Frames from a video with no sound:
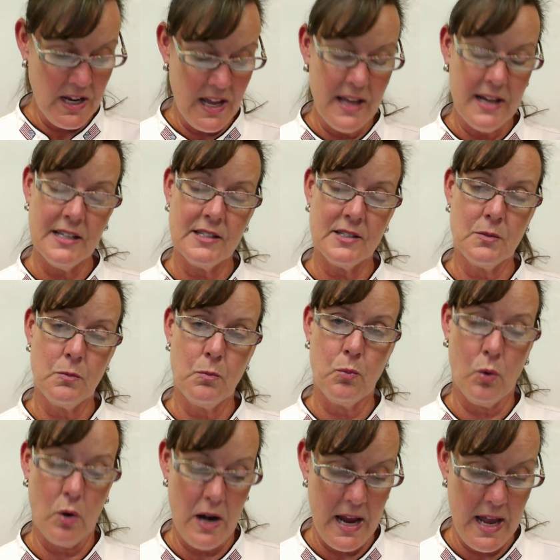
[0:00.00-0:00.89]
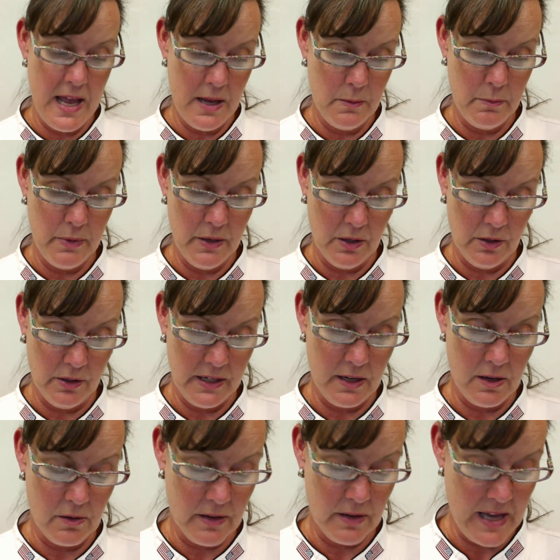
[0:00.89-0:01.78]
and it's brand building,
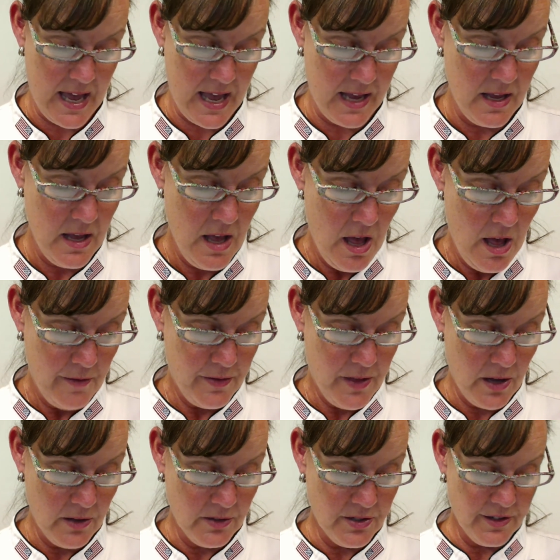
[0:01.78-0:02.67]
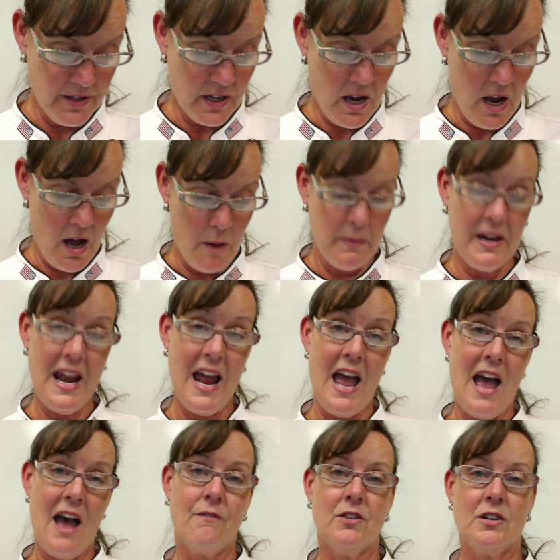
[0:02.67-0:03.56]
okay? Those are the common
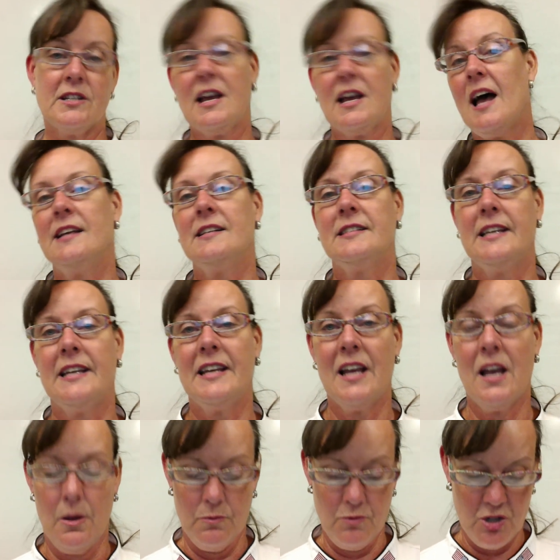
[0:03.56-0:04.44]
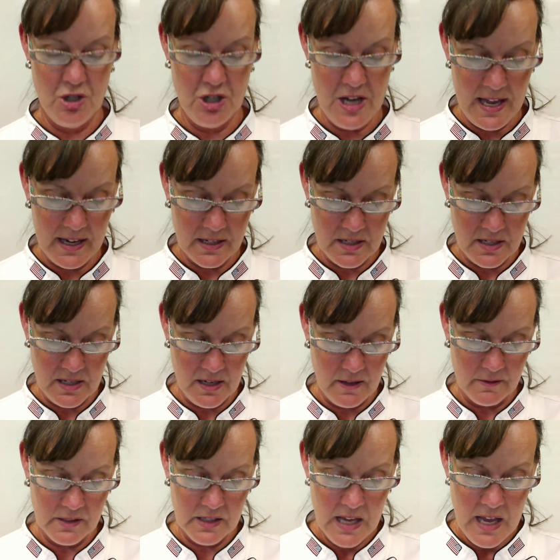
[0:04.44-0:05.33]
advertising
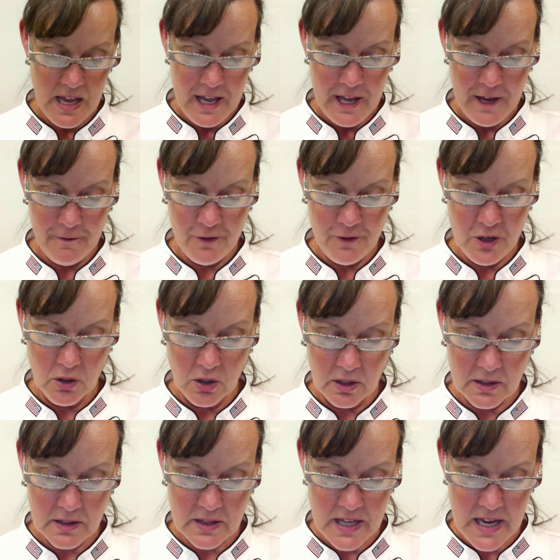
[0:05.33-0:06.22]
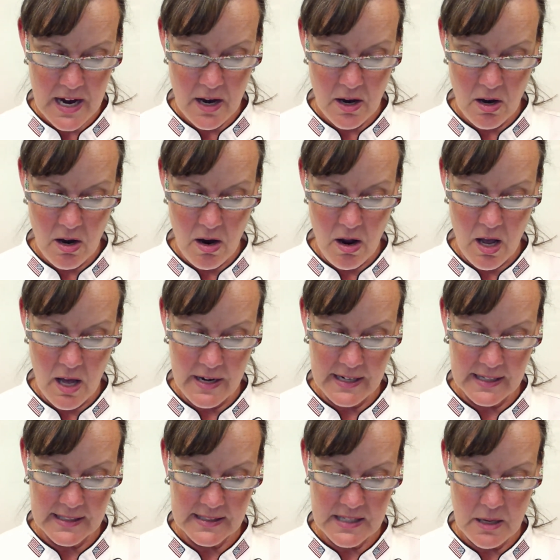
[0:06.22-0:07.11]
objectives. If you look there on
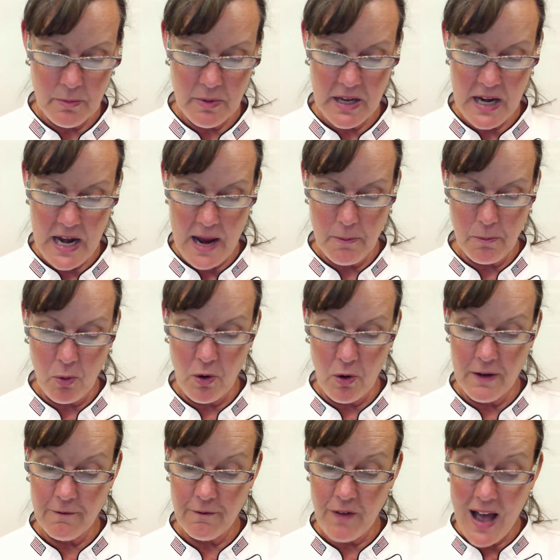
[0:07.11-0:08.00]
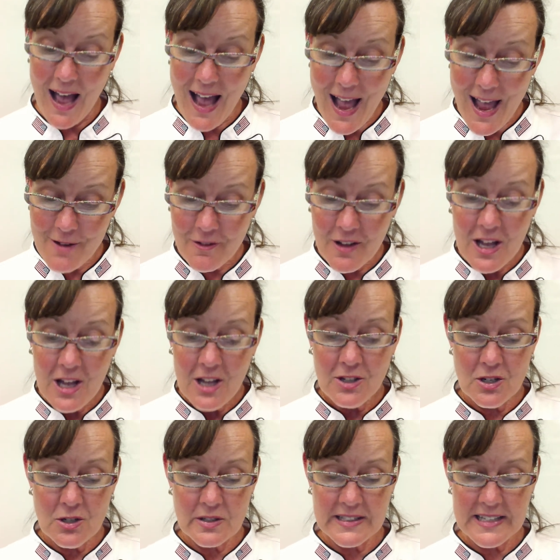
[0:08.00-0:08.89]
Exhibit 8.5,
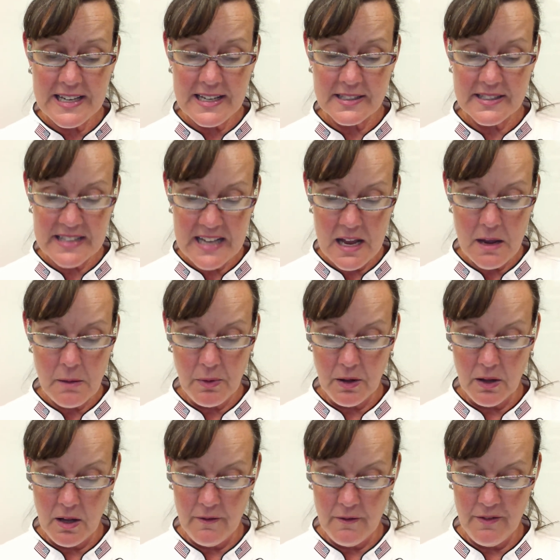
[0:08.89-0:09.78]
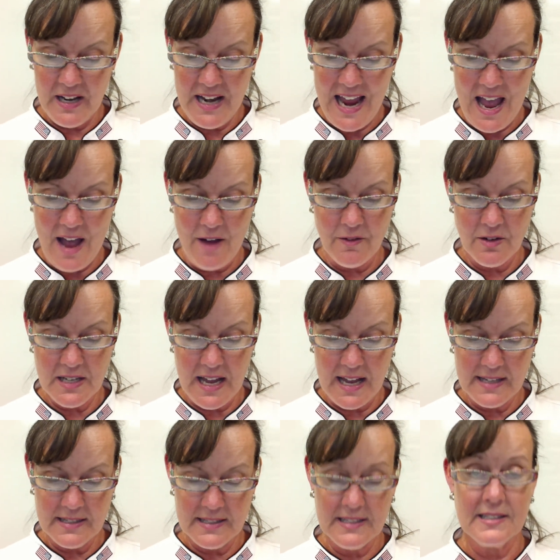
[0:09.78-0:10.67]
you see a sample of an
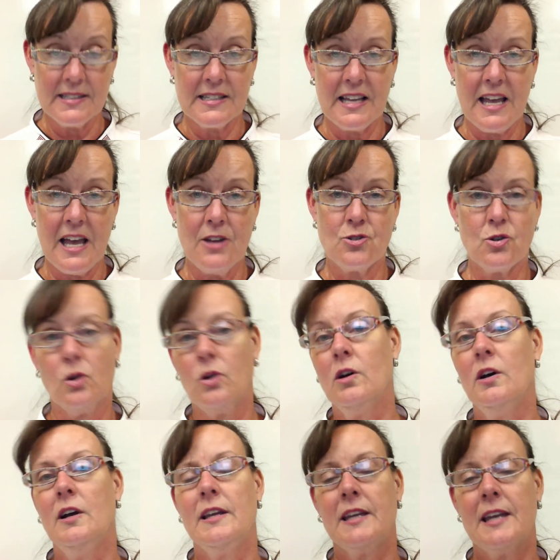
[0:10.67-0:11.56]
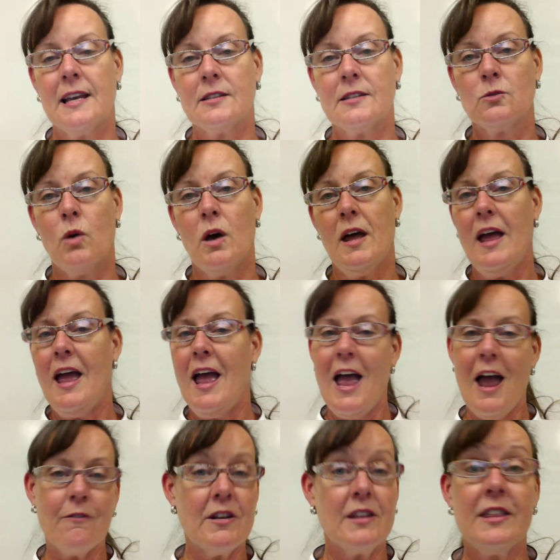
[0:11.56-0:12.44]
advertising schedule. Guess what?
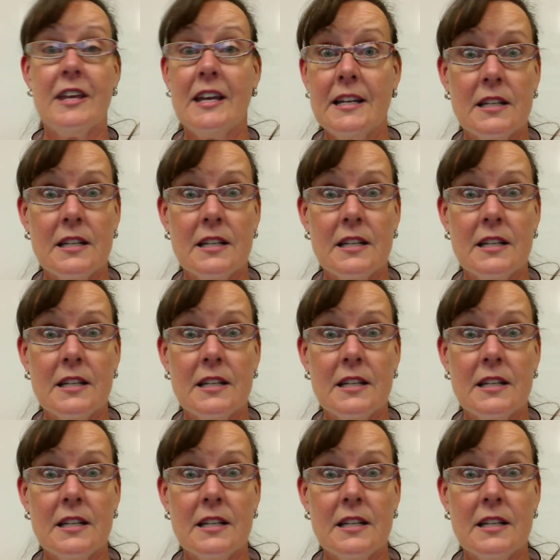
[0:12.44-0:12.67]
Everything